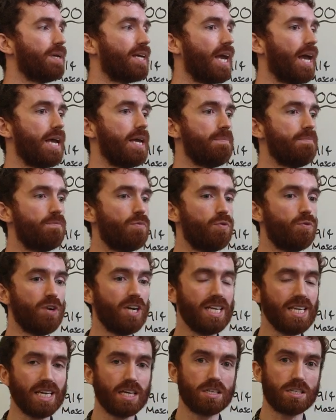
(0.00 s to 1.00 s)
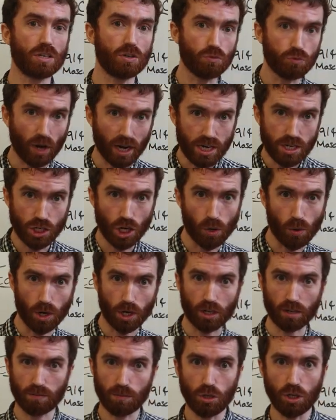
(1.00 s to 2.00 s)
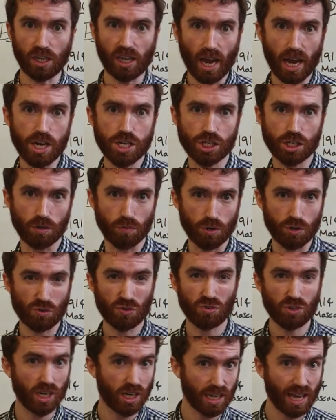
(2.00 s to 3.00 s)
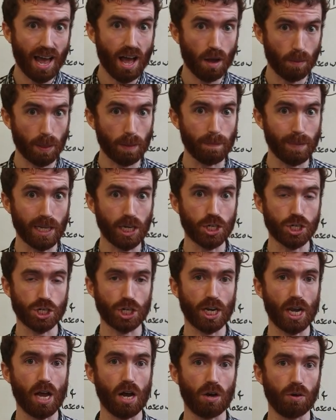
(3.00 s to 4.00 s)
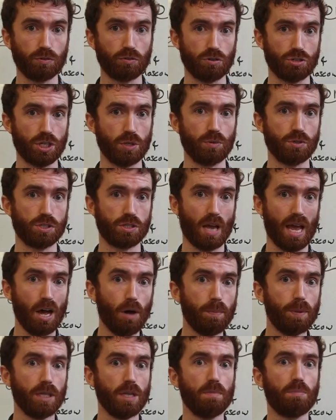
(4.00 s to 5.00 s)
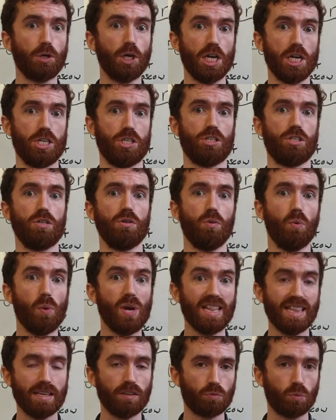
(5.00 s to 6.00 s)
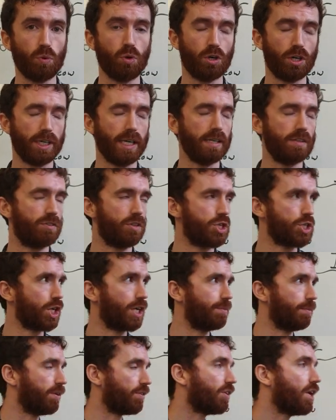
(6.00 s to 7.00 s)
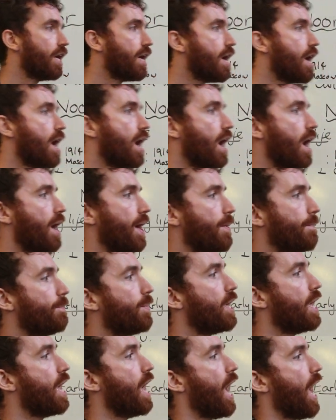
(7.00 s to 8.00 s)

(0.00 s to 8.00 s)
became really into radio and communication, which really helped the military out. So she was helping the British to win this war against the Germans. And